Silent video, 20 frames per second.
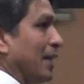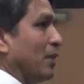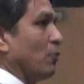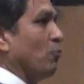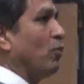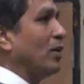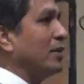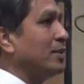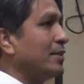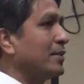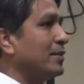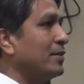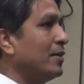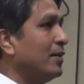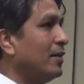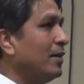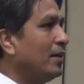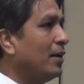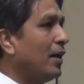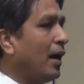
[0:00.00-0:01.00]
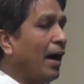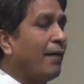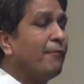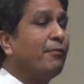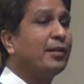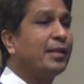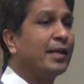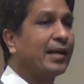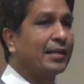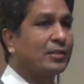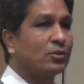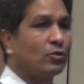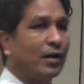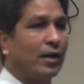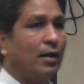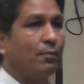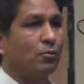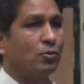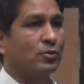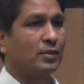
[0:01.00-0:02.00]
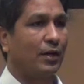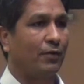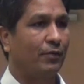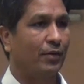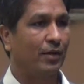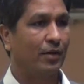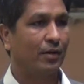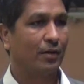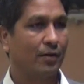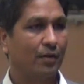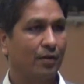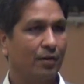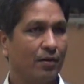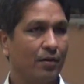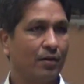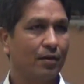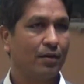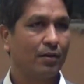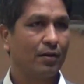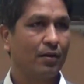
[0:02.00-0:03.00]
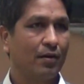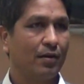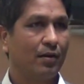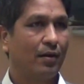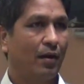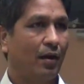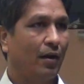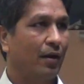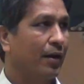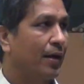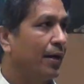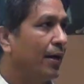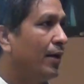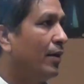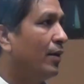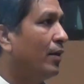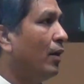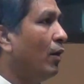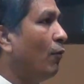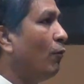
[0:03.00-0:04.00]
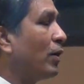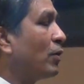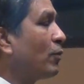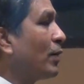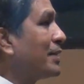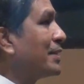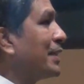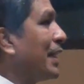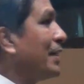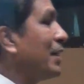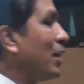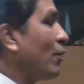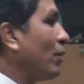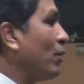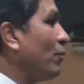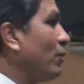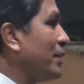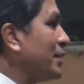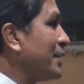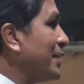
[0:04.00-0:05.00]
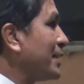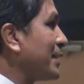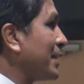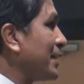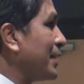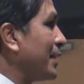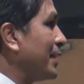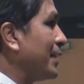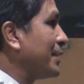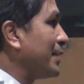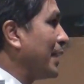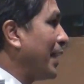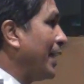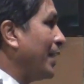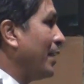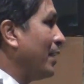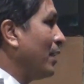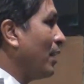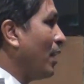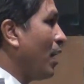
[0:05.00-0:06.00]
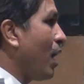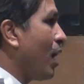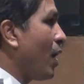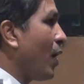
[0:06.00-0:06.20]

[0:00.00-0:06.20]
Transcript: that once everything has to add up to 7. Okay. What was the other one we were discussing? Design?